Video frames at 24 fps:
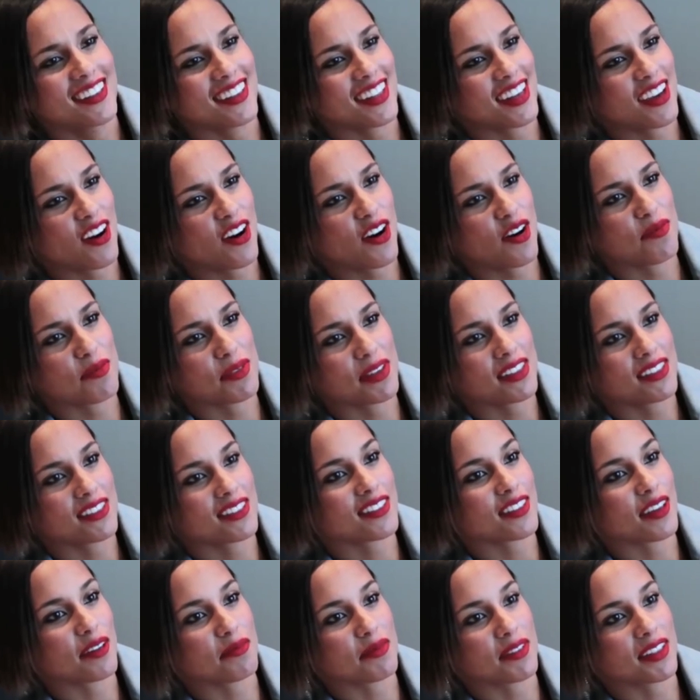They all mean
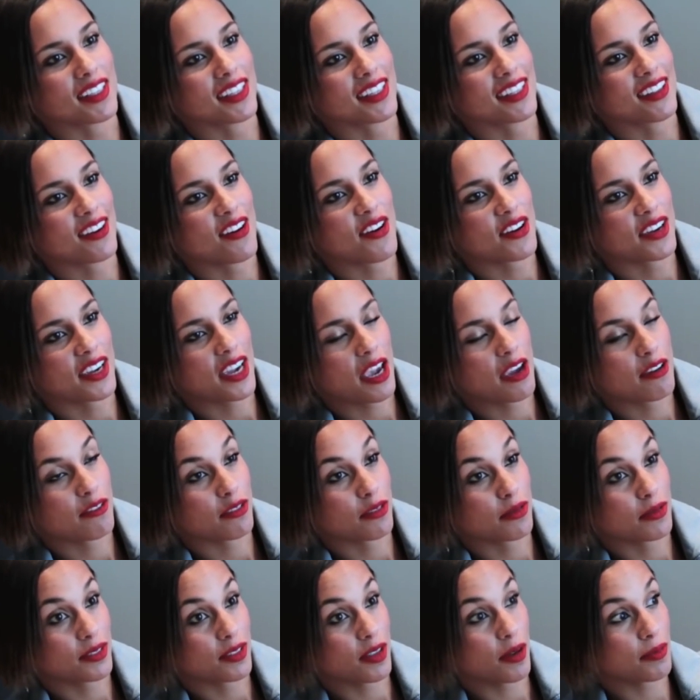something and they all came
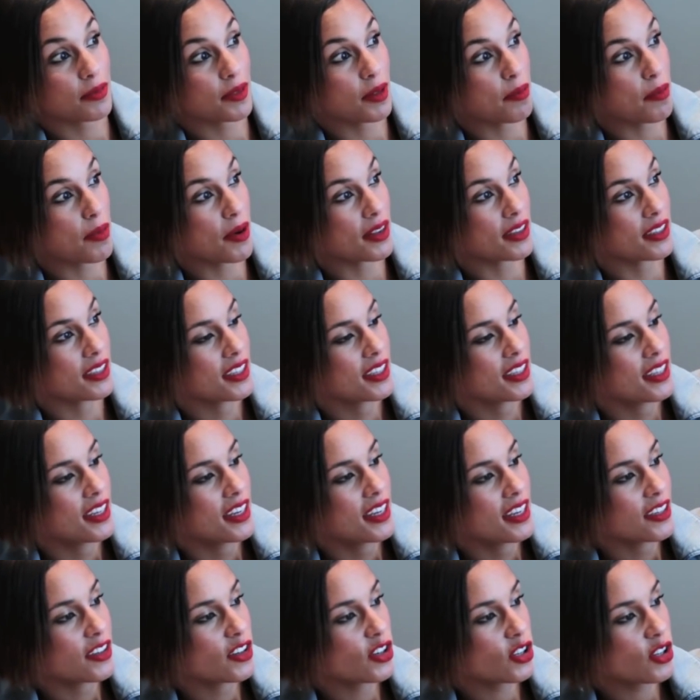from something, but
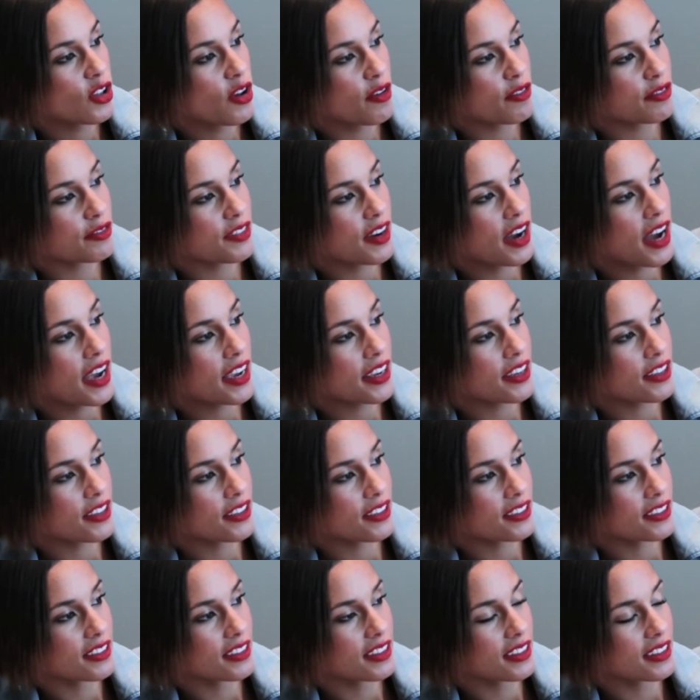Girl on
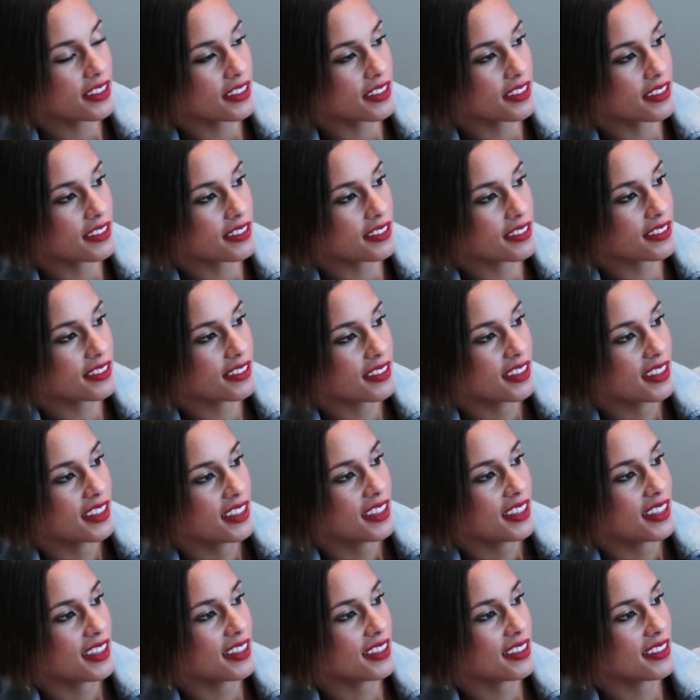Fire is,
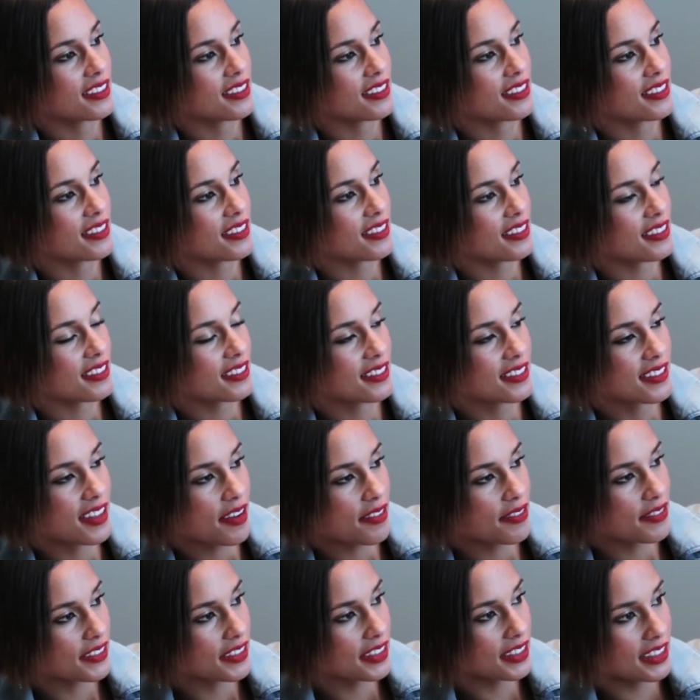is
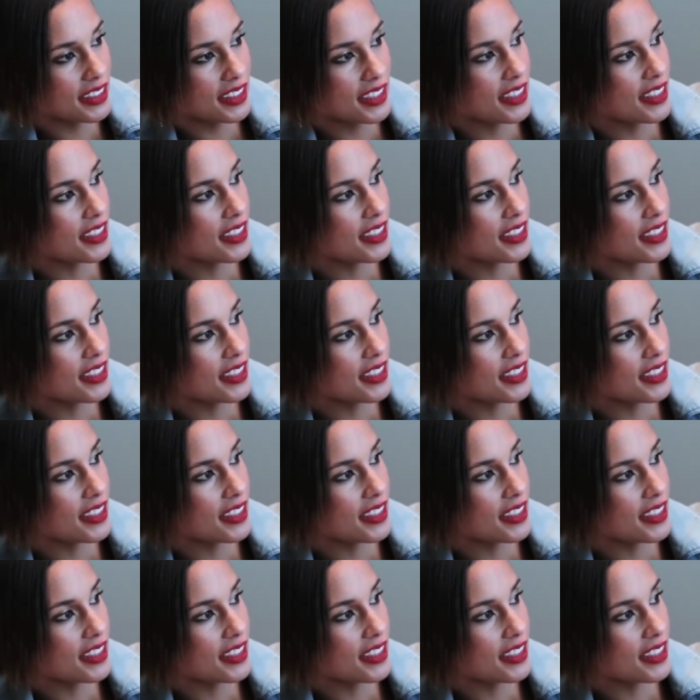definitely